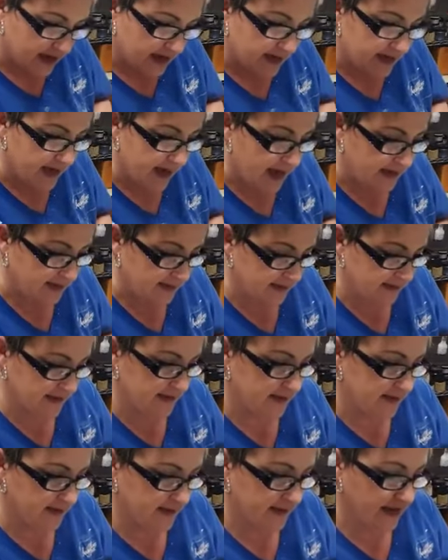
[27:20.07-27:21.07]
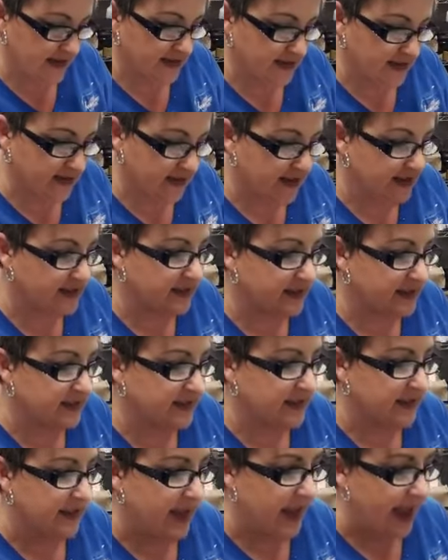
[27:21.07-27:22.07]
Yes, this is
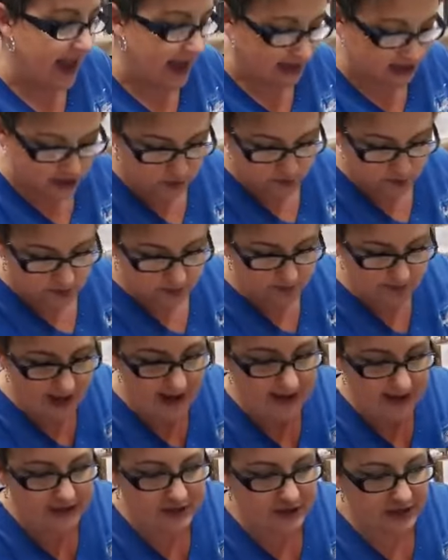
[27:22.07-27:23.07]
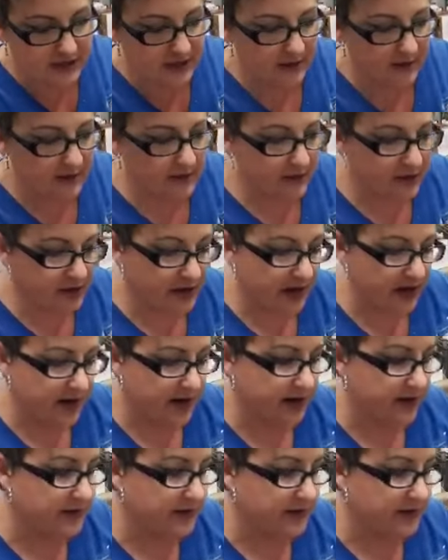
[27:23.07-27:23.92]
the actual packaging, Sherry.